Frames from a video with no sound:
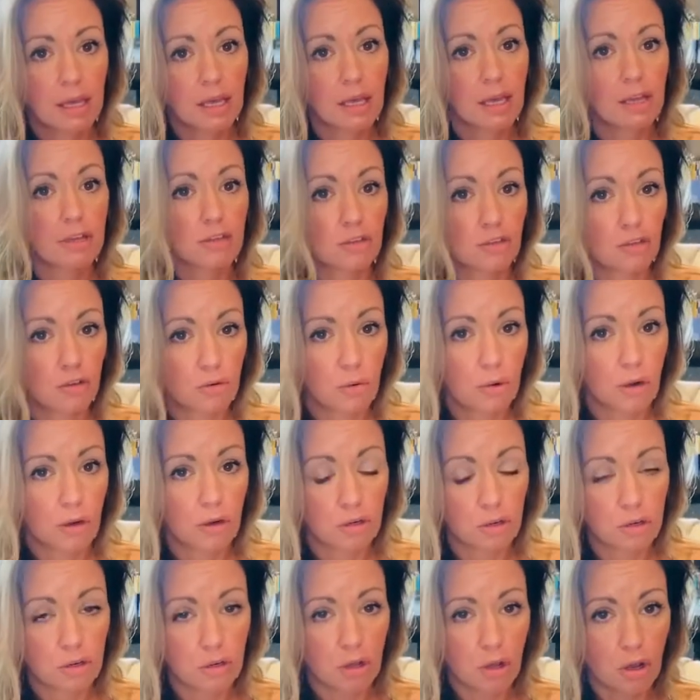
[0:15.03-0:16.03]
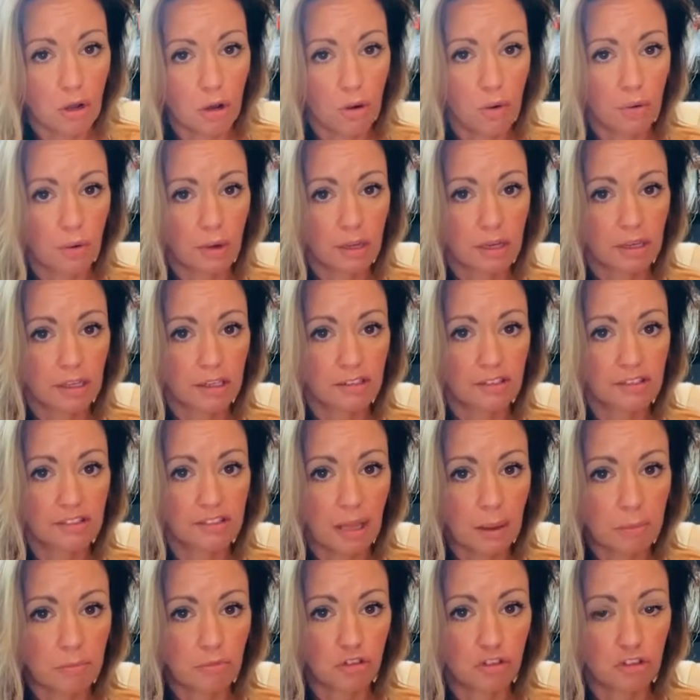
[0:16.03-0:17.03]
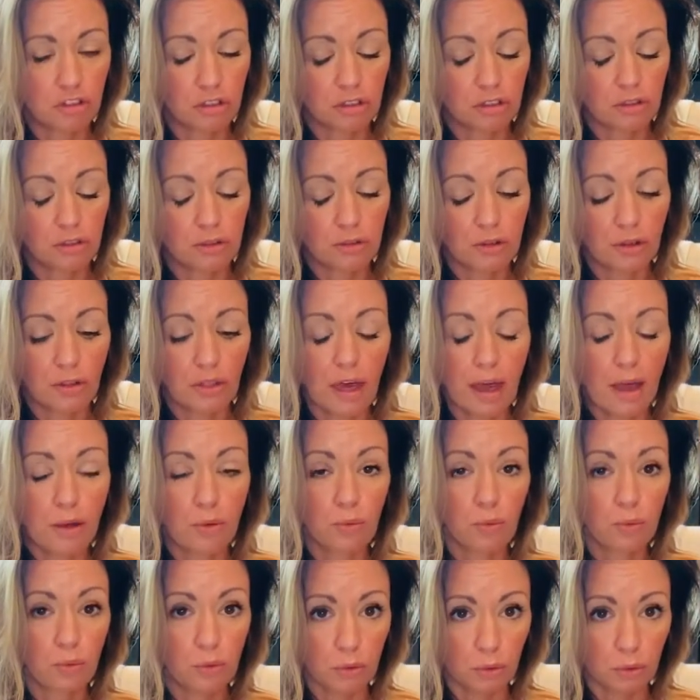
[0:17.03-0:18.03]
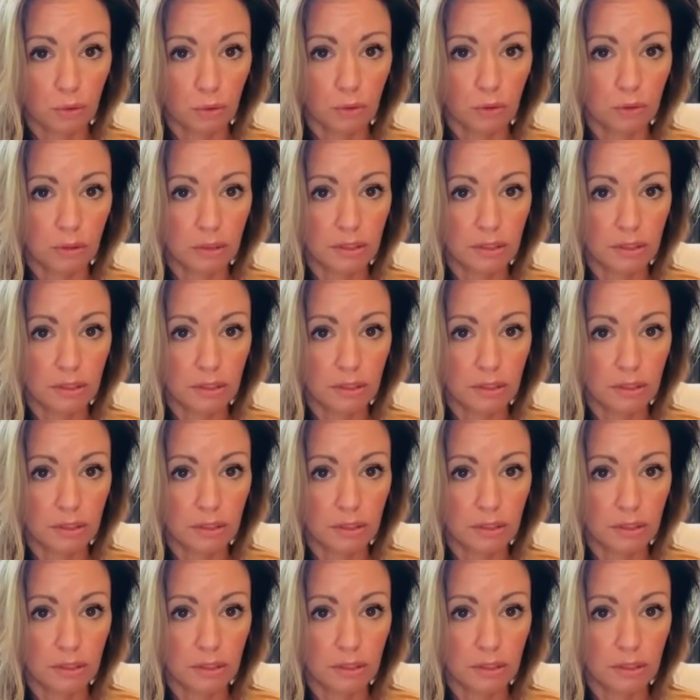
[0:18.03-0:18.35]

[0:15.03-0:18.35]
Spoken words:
and you are no exception to that rule.